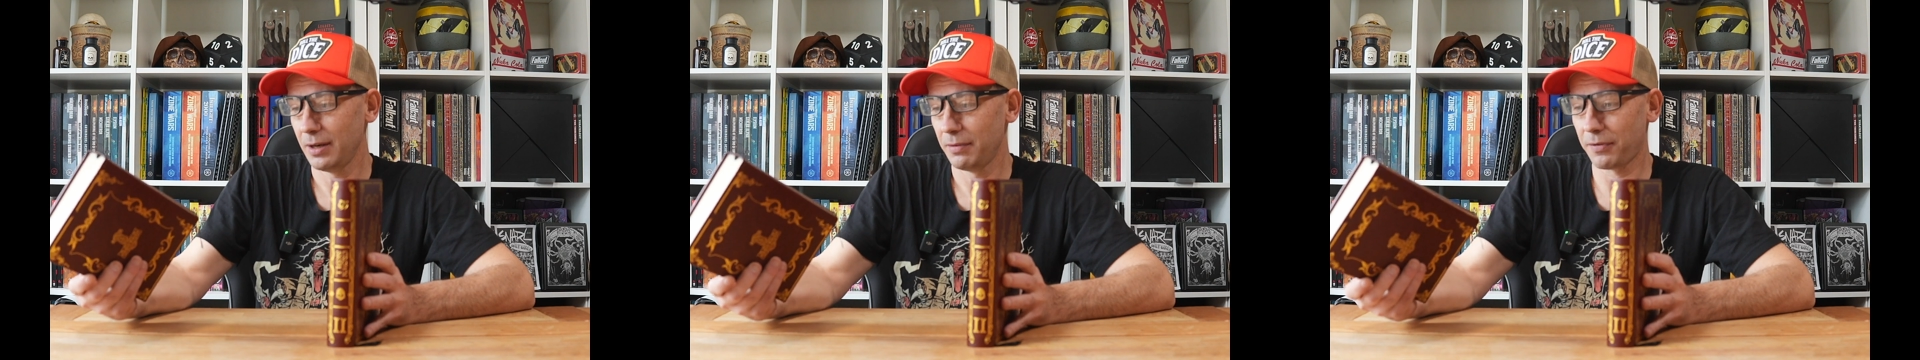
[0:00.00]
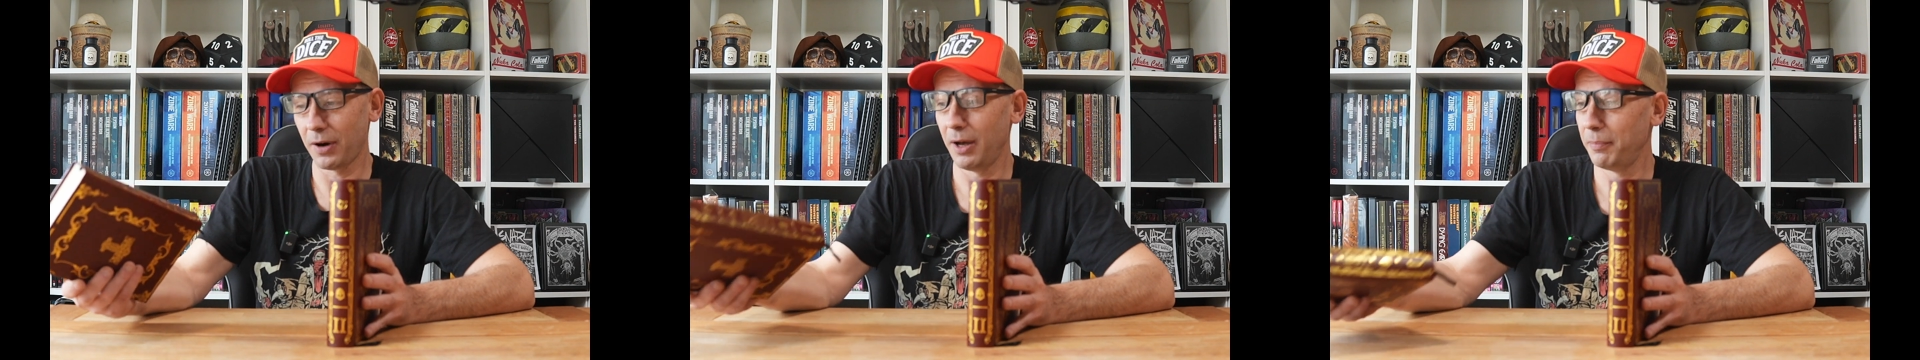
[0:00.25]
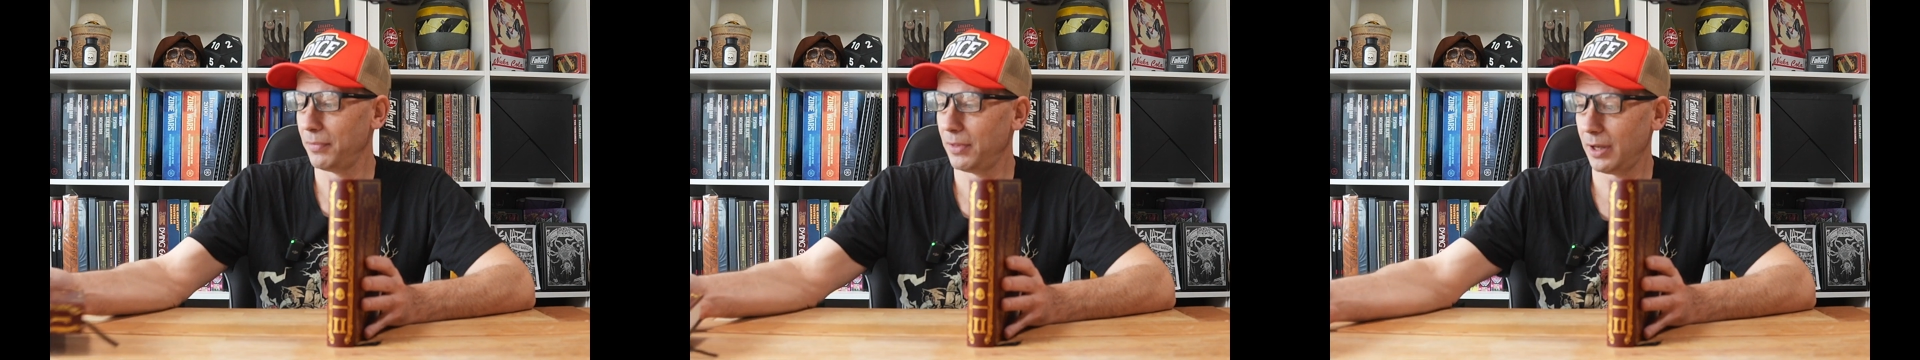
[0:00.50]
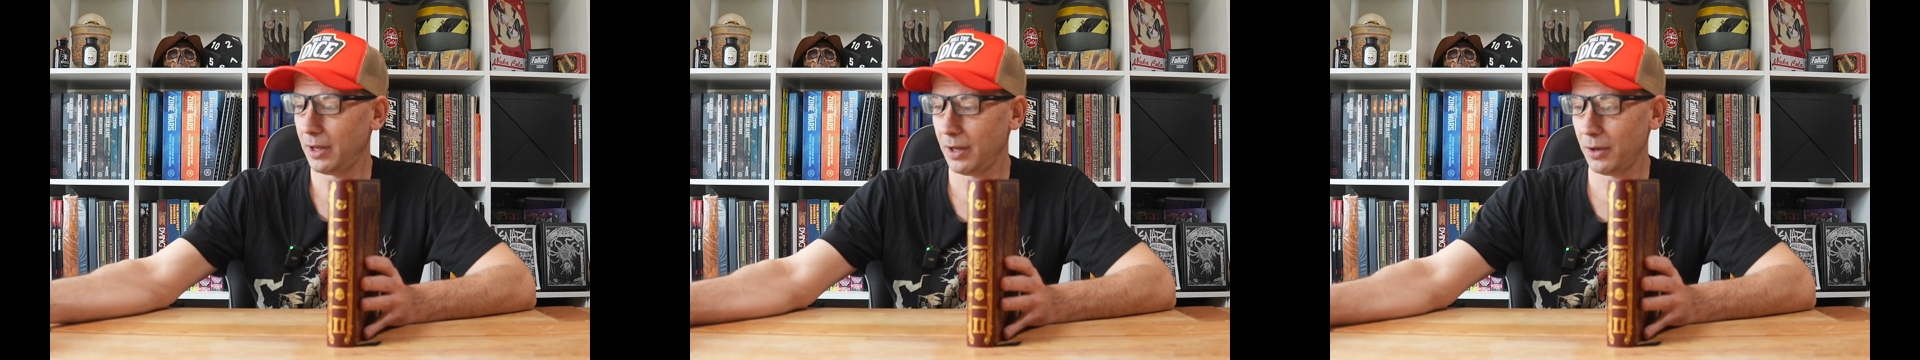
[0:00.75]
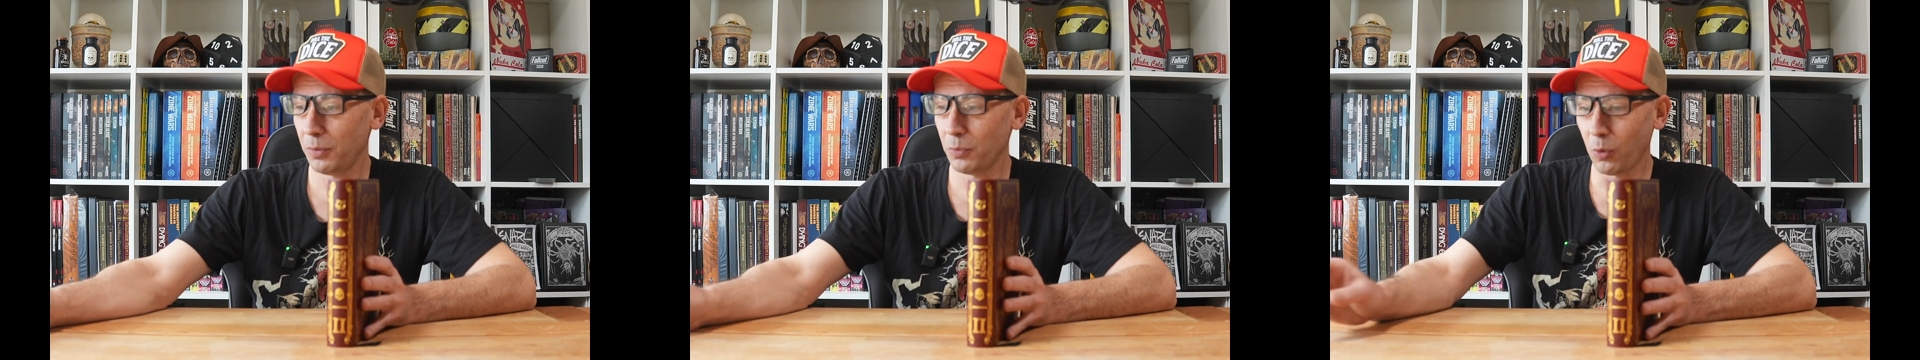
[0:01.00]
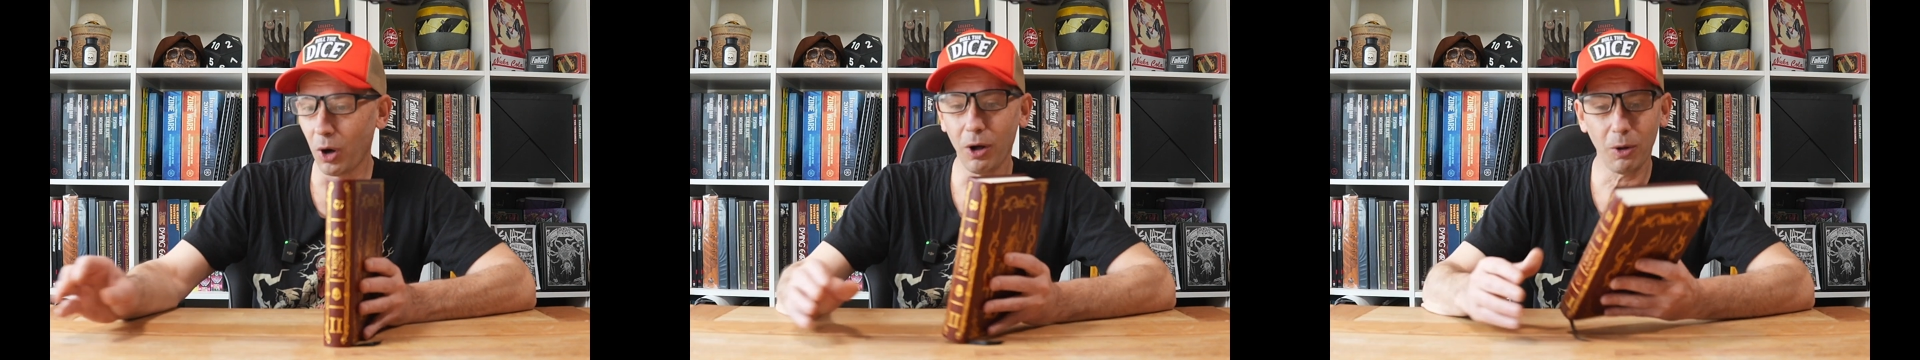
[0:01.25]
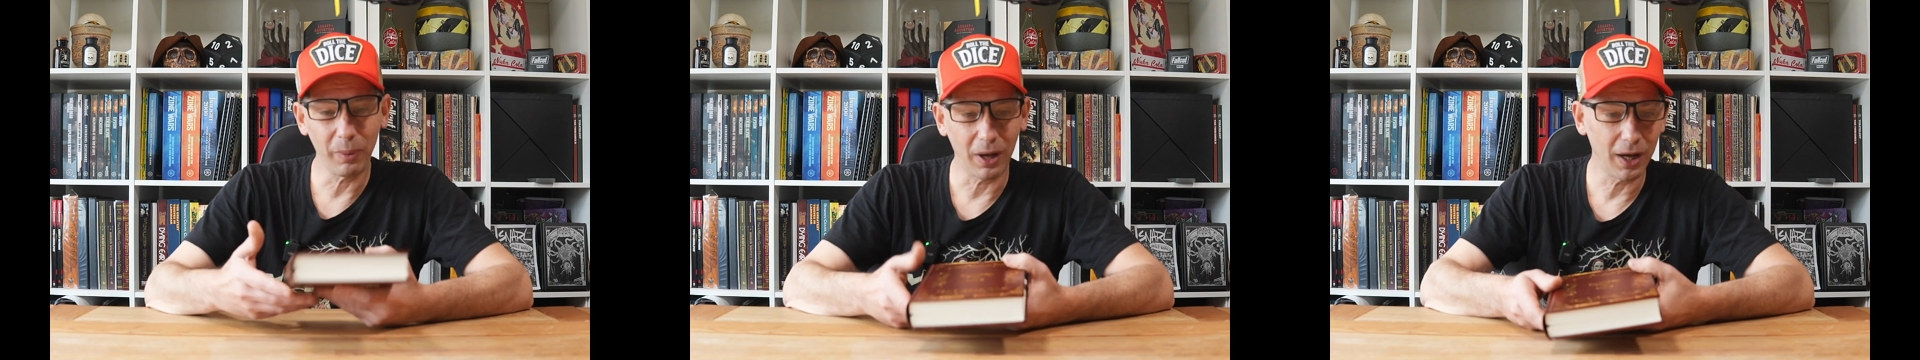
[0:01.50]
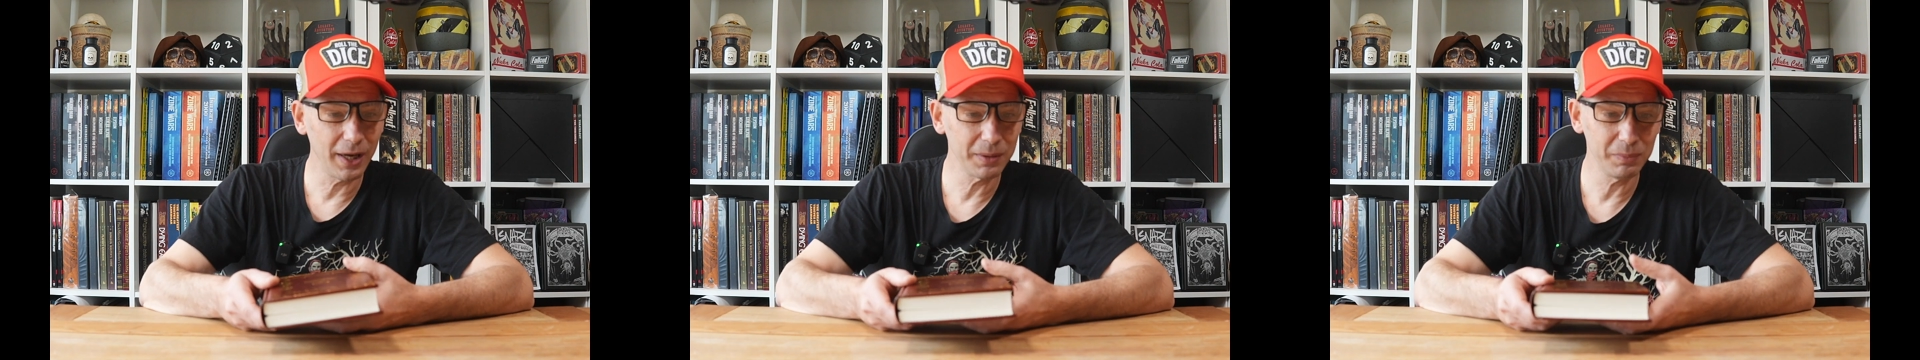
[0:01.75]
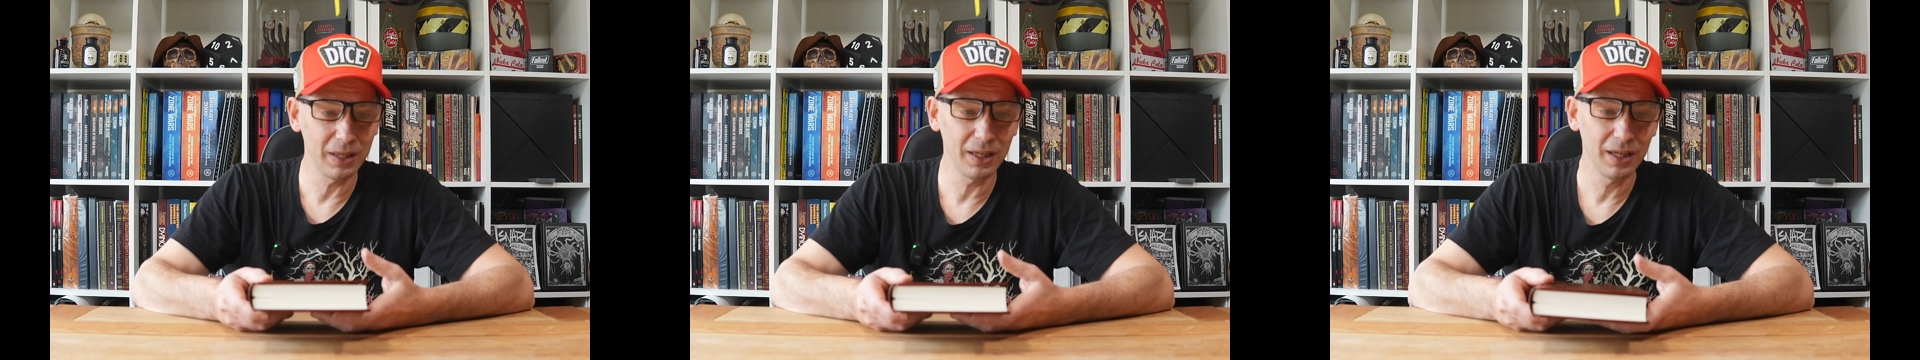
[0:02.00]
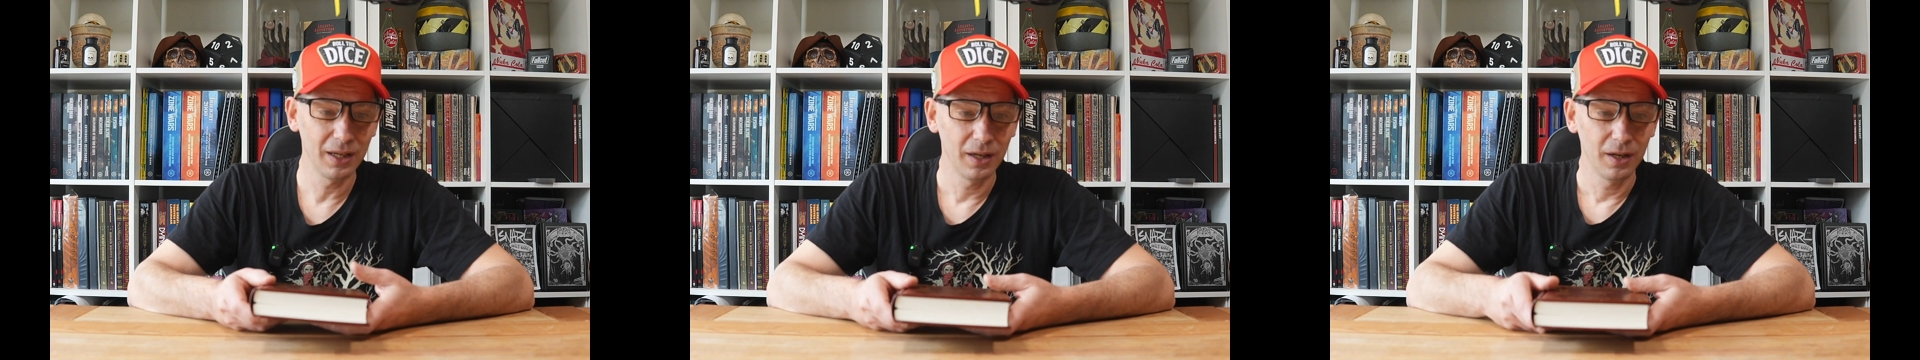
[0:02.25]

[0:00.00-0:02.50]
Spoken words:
from the wall behind me,